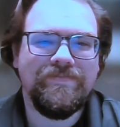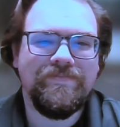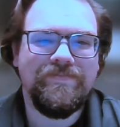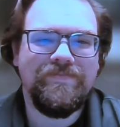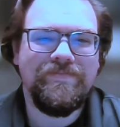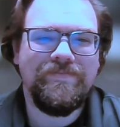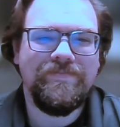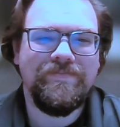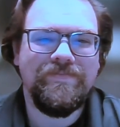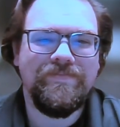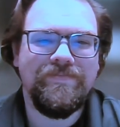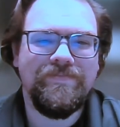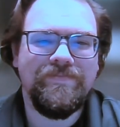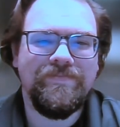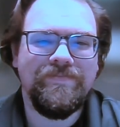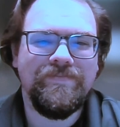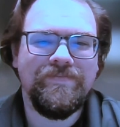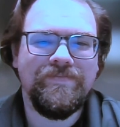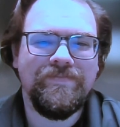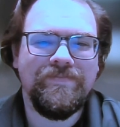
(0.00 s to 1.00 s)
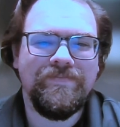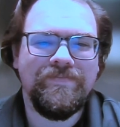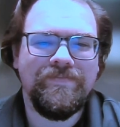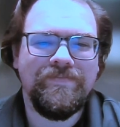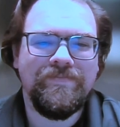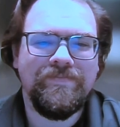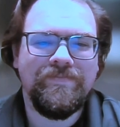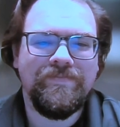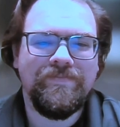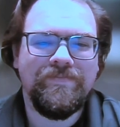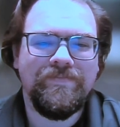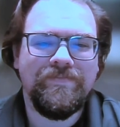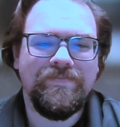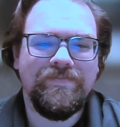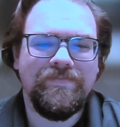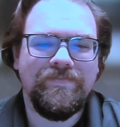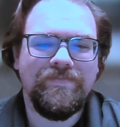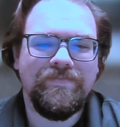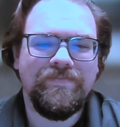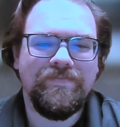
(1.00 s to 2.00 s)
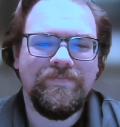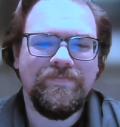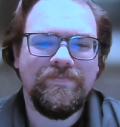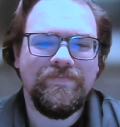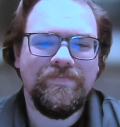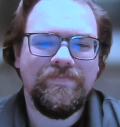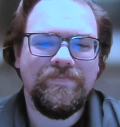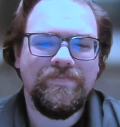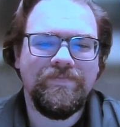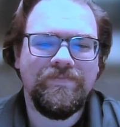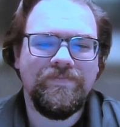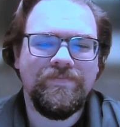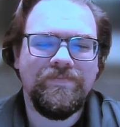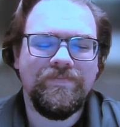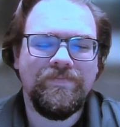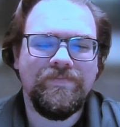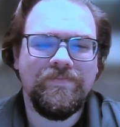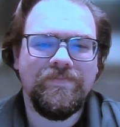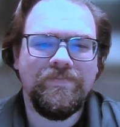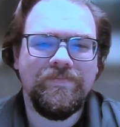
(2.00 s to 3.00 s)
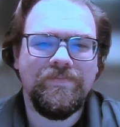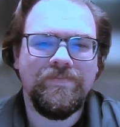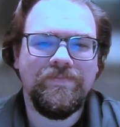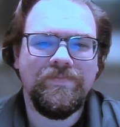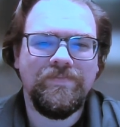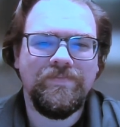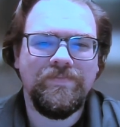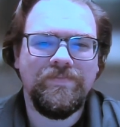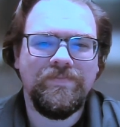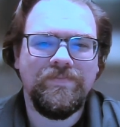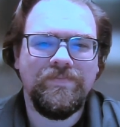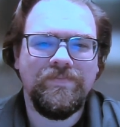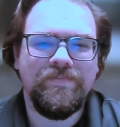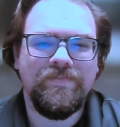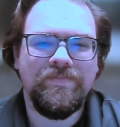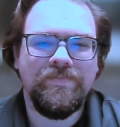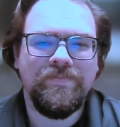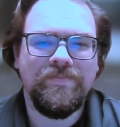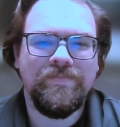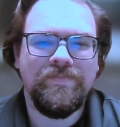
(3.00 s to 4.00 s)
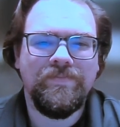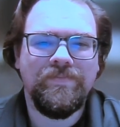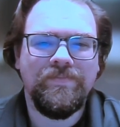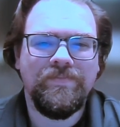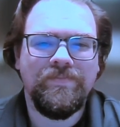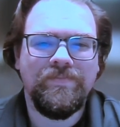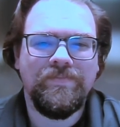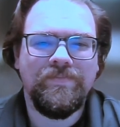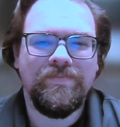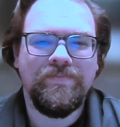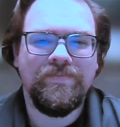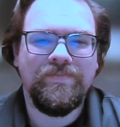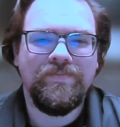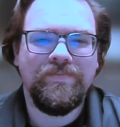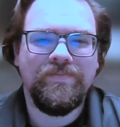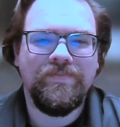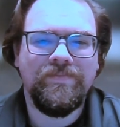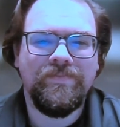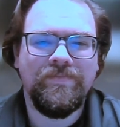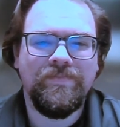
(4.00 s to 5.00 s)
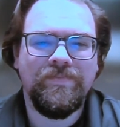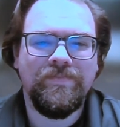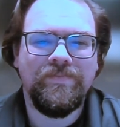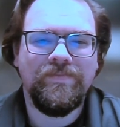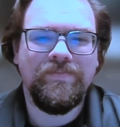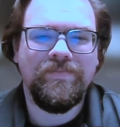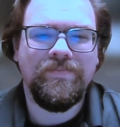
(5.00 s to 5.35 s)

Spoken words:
[no speech]